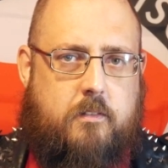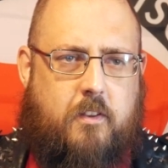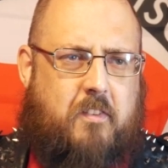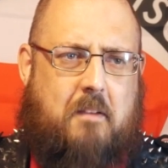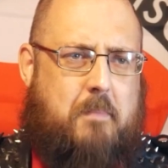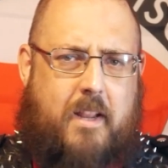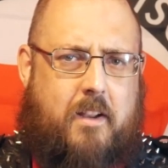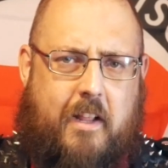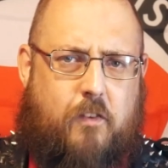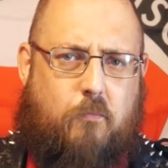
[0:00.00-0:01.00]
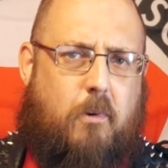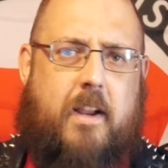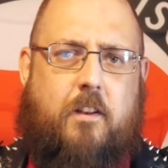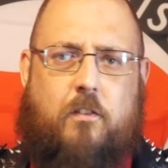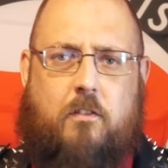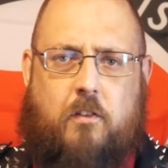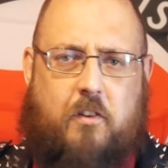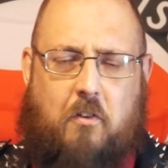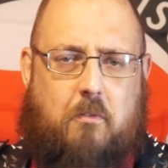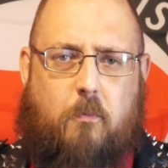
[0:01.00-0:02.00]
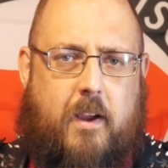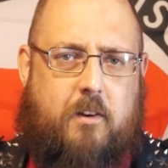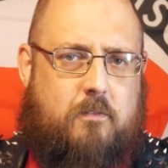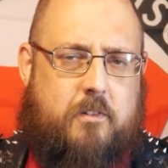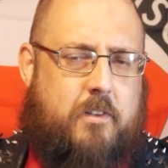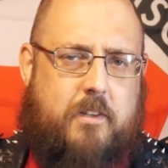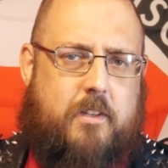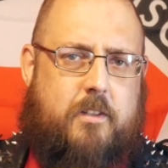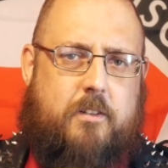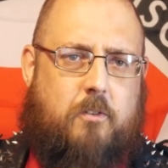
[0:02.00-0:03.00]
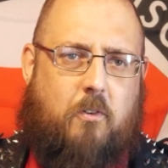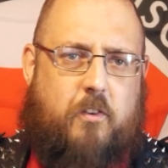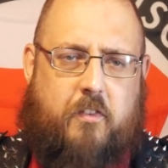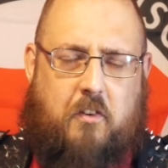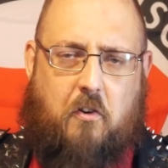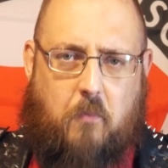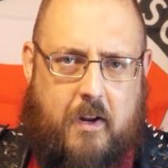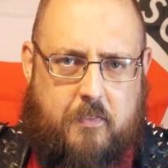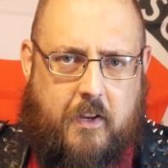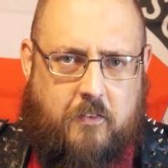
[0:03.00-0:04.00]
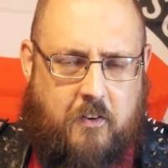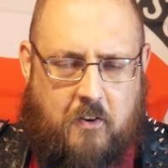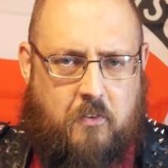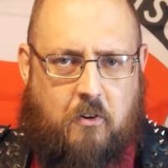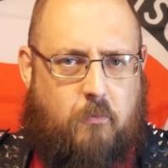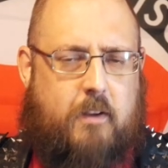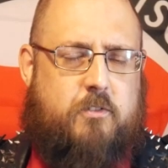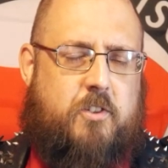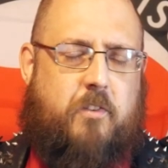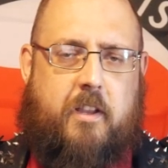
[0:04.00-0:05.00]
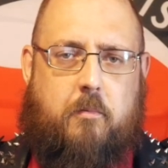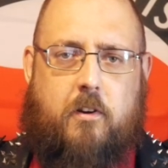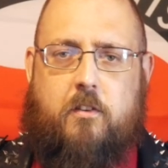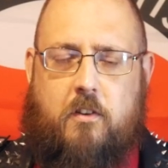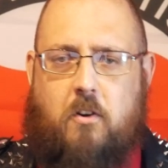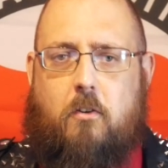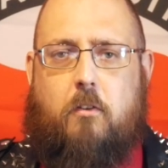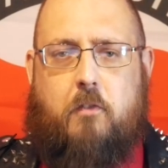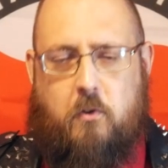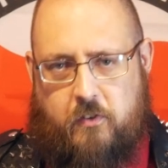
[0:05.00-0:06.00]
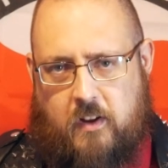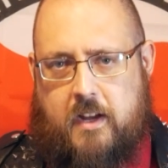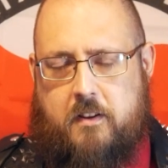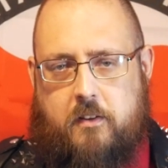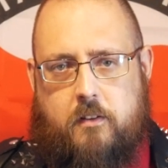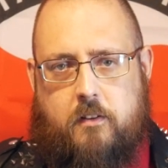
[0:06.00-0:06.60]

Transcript: Does that mean it's right to go around, or it's the correct thing to do to go around shooting immigrants? No, of course not.